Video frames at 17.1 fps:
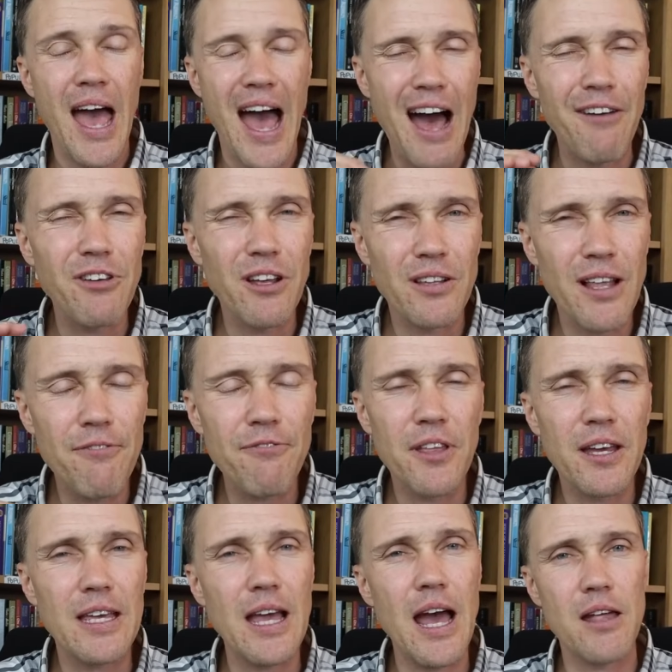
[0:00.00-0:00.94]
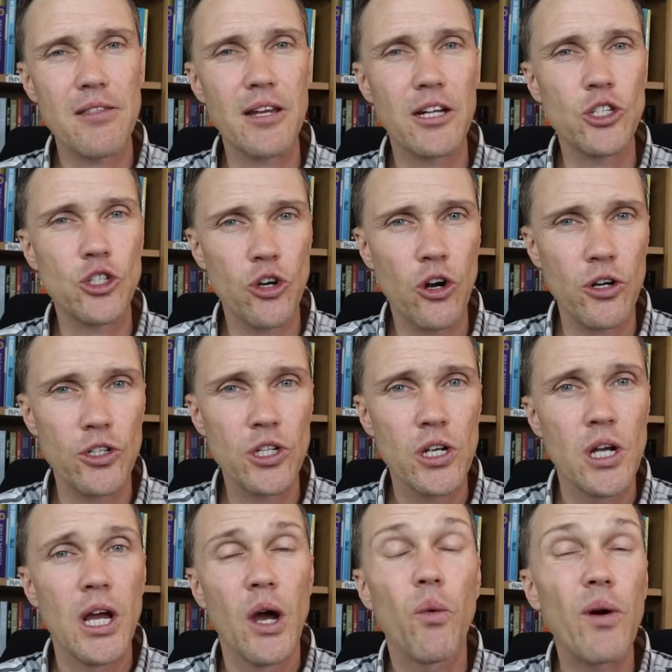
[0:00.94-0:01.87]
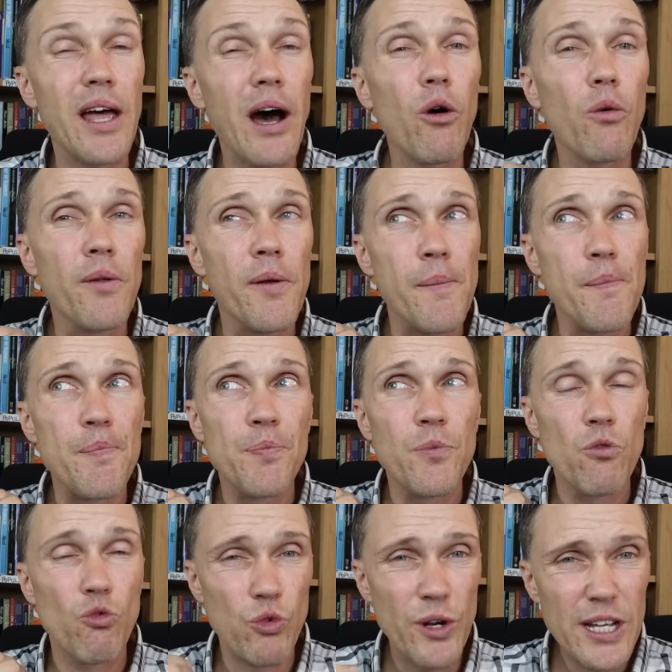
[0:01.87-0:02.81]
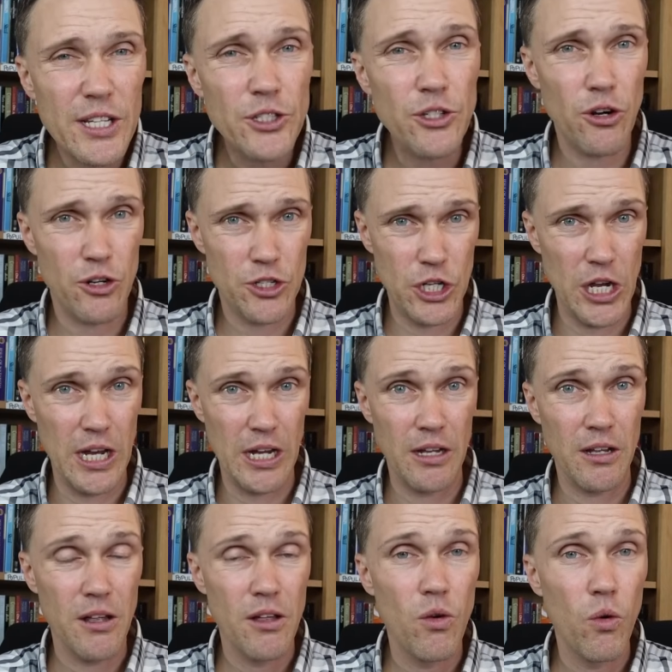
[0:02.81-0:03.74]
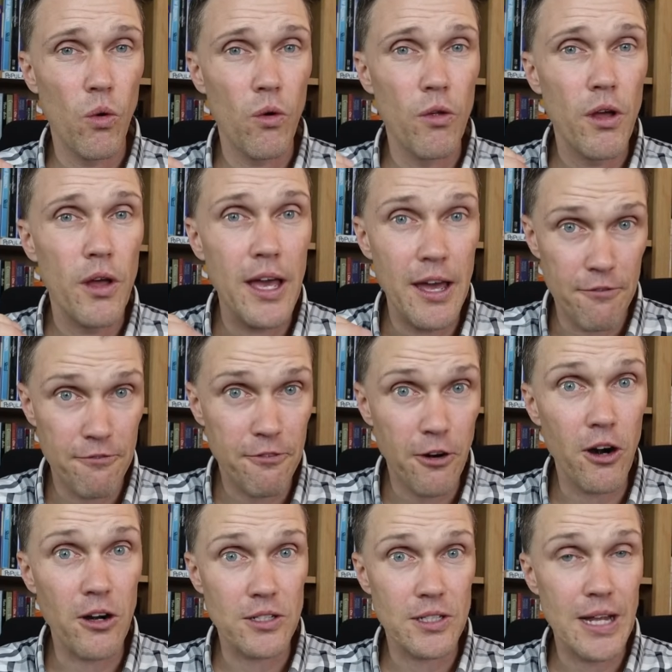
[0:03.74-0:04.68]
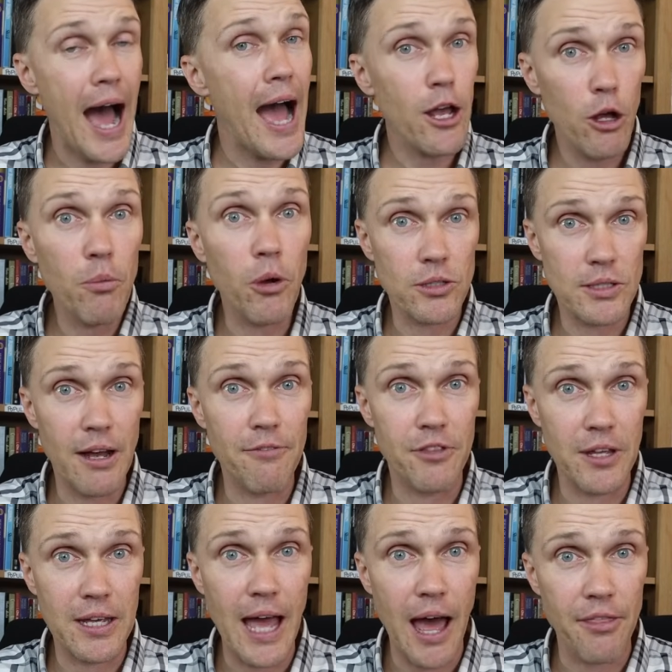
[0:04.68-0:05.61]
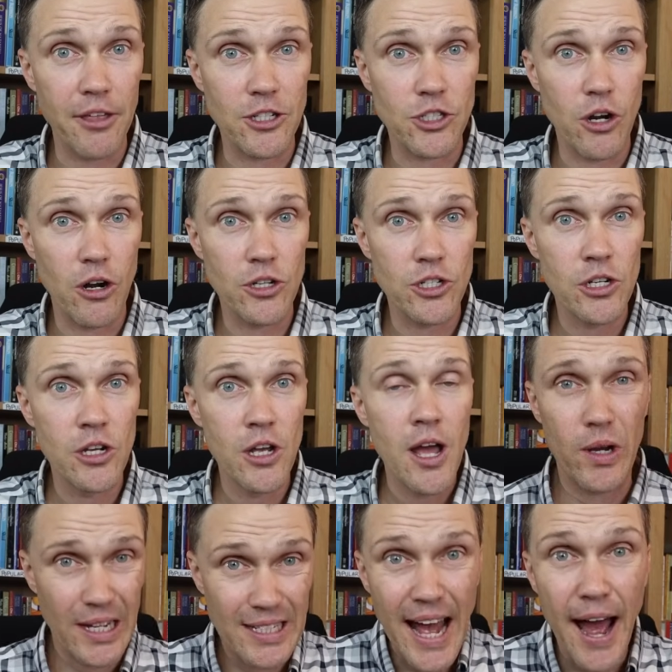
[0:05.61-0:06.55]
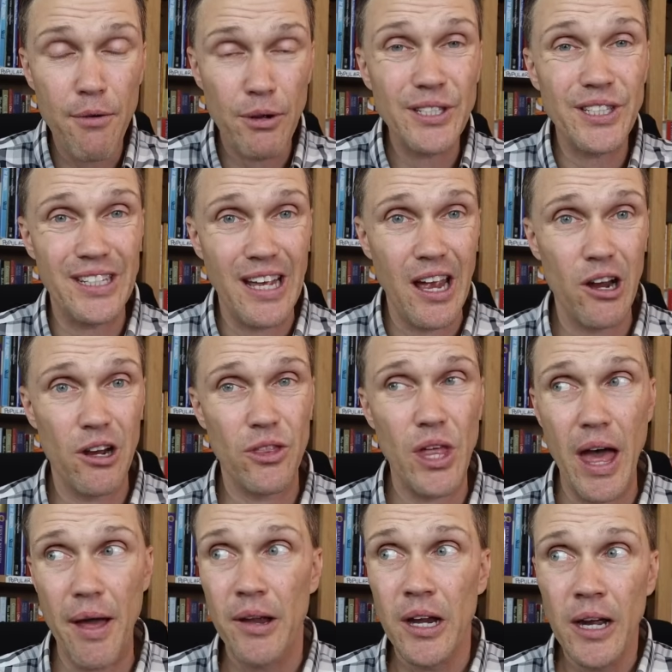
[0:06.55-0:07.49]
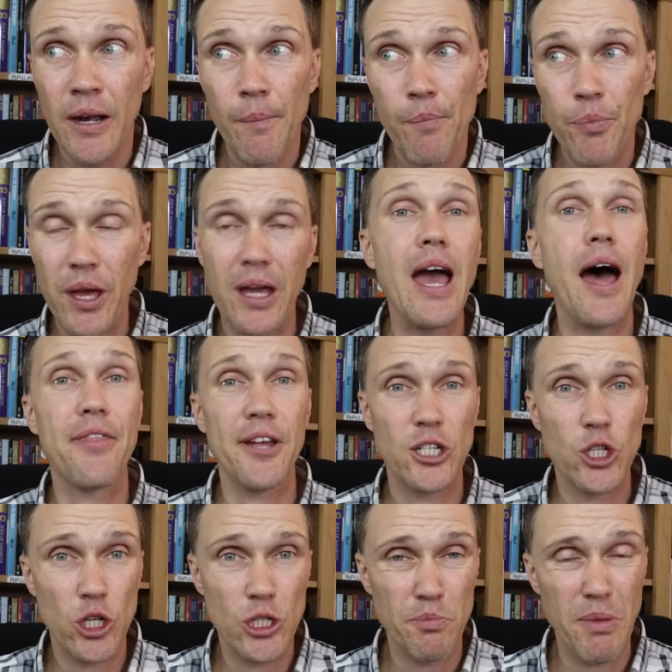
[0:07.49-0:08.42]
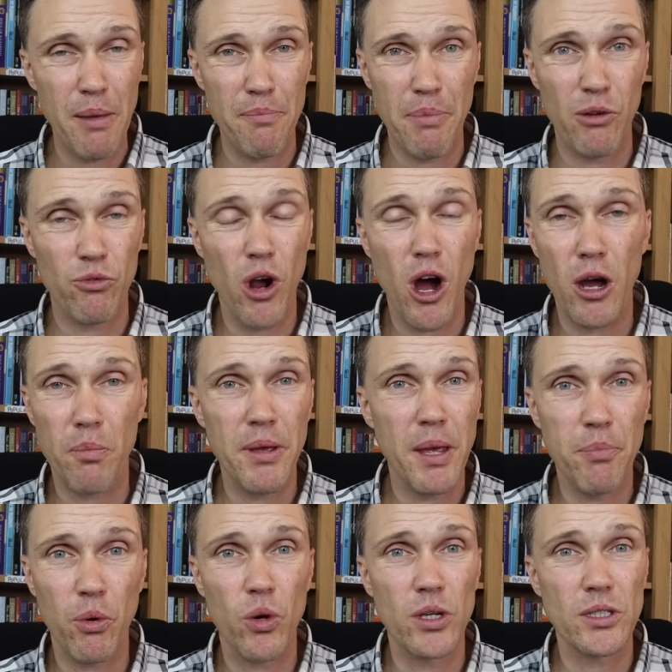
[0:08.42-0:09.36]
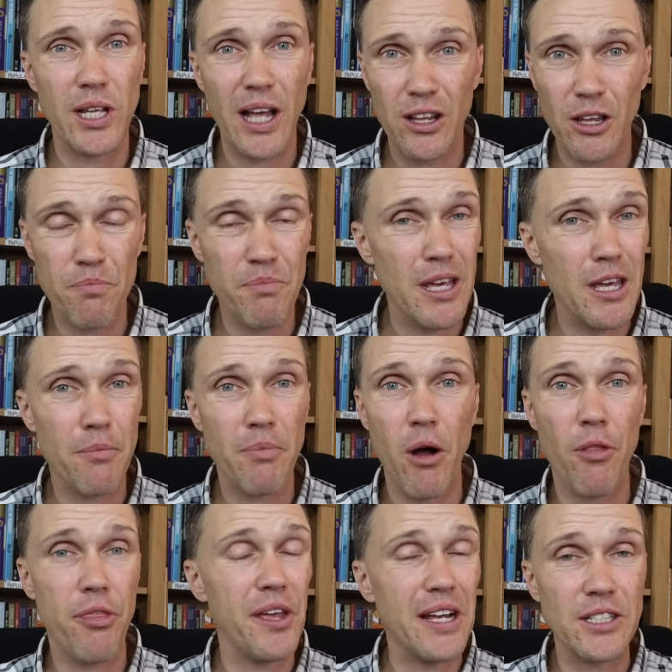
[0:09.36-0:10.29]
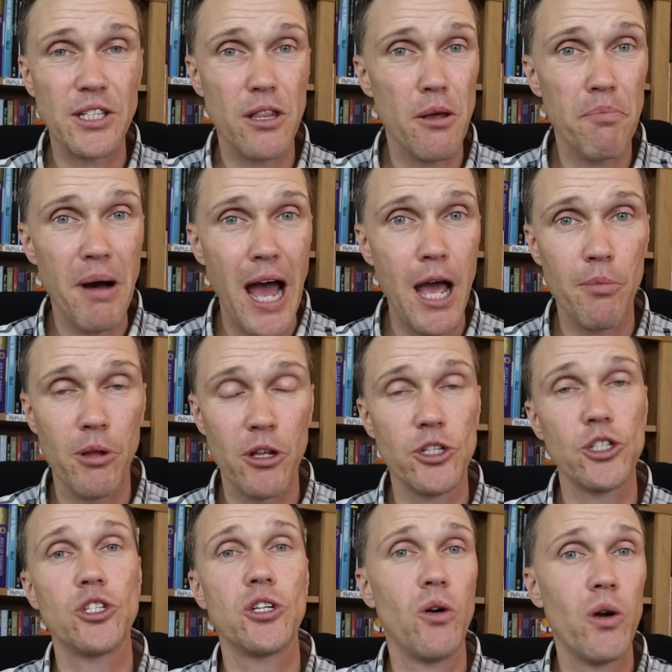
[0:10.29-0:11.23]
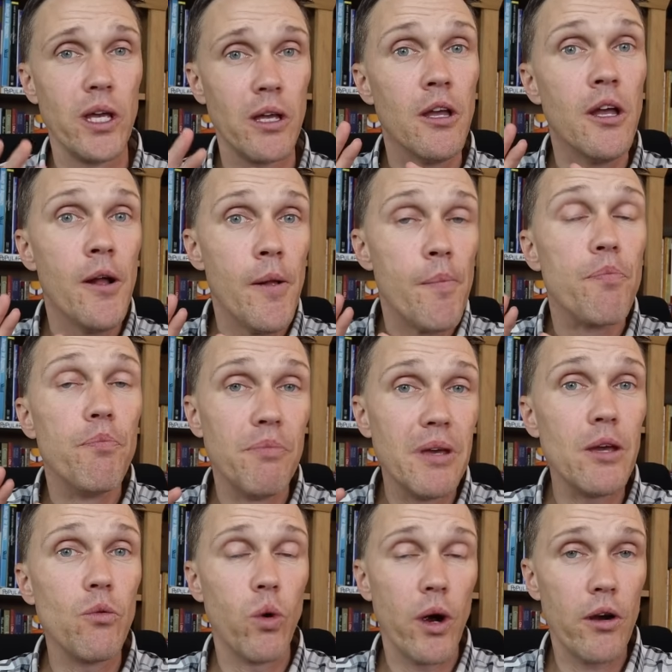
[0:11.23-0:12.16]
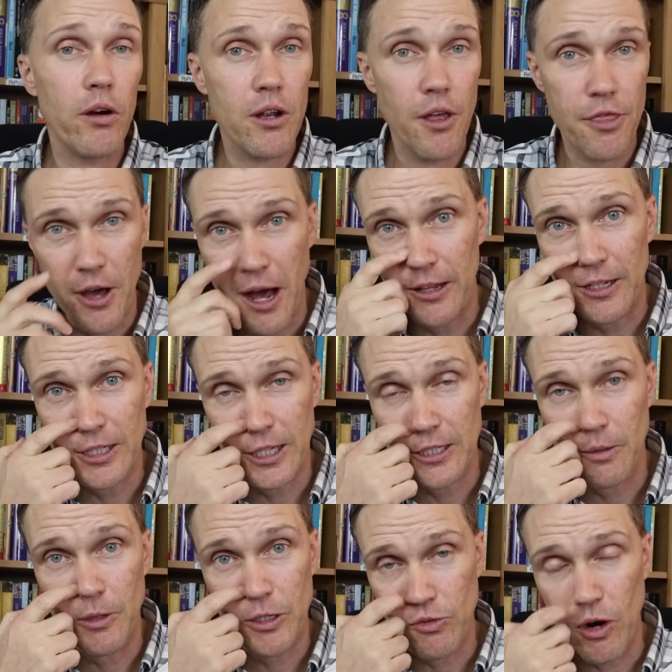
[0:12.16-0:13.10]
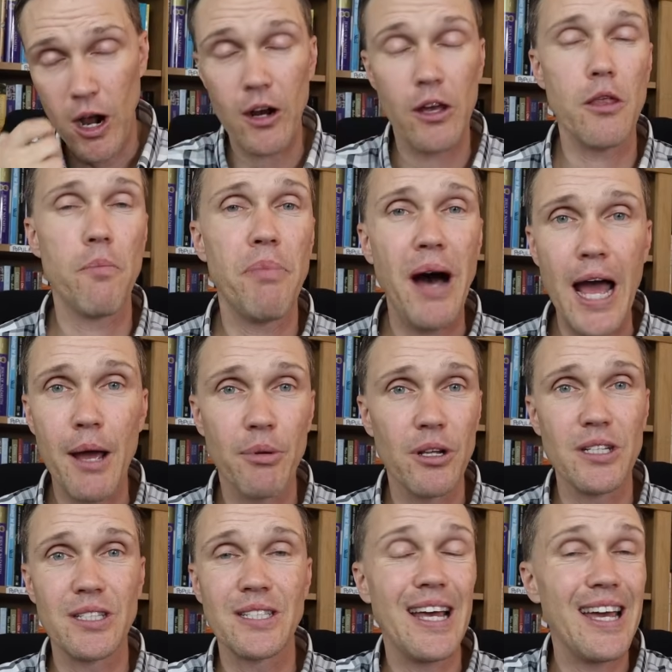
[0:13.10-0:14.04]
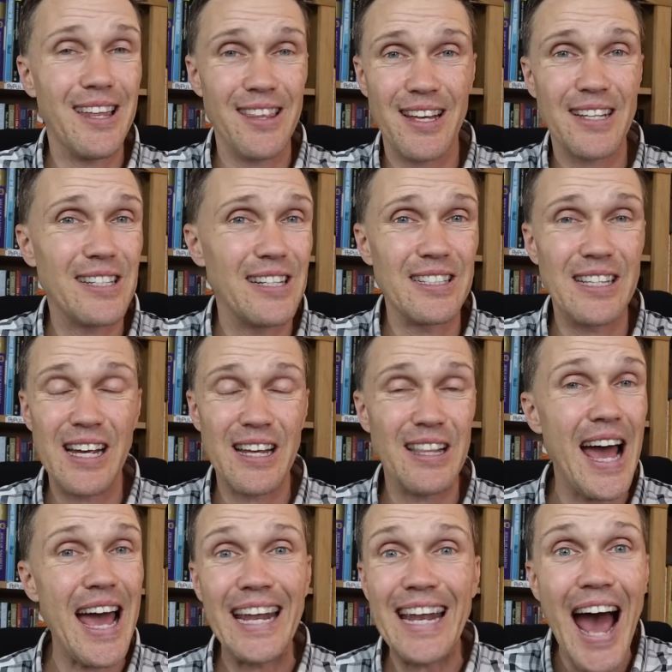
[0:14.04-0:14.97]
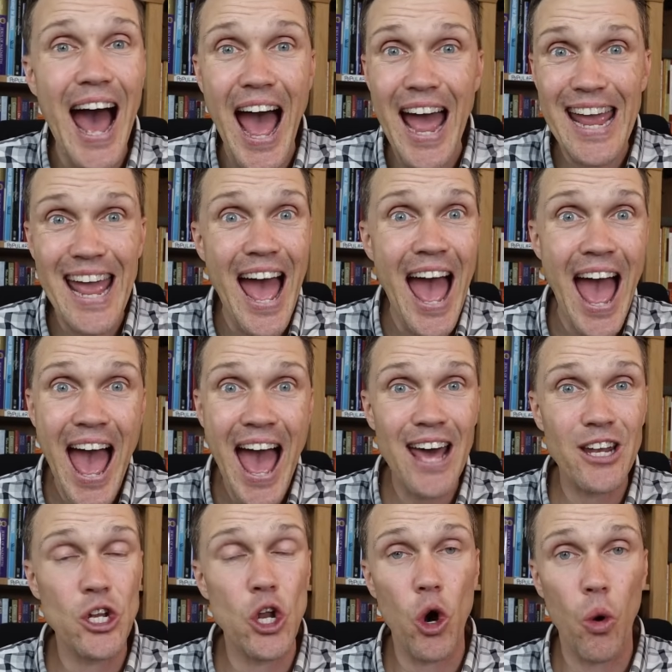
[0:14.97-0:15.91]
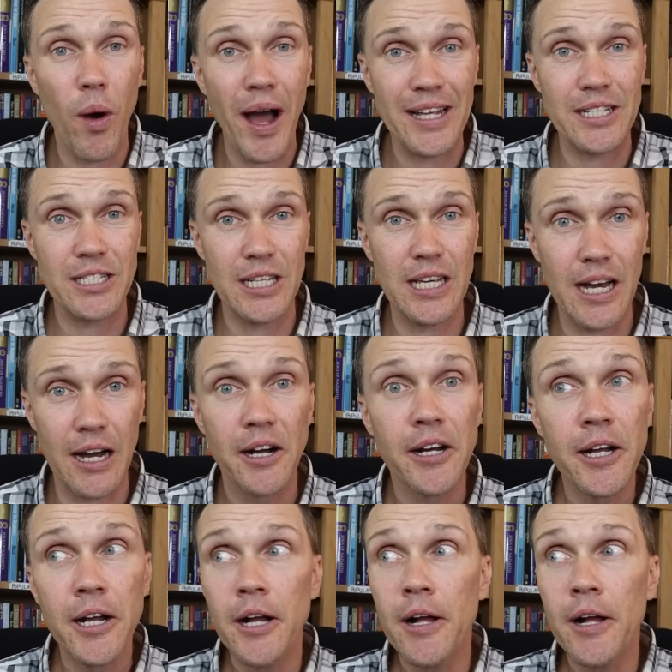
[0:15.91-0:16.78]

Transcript: Have you left the Catholic Church without researching it first? I almost left the Catholic Church because I was scared that the Catholic Church might be wrong. People were telling me about things in the Bible and showing me where Catholicism was wrong in the Bible and saying this and saying that. And I had no idea.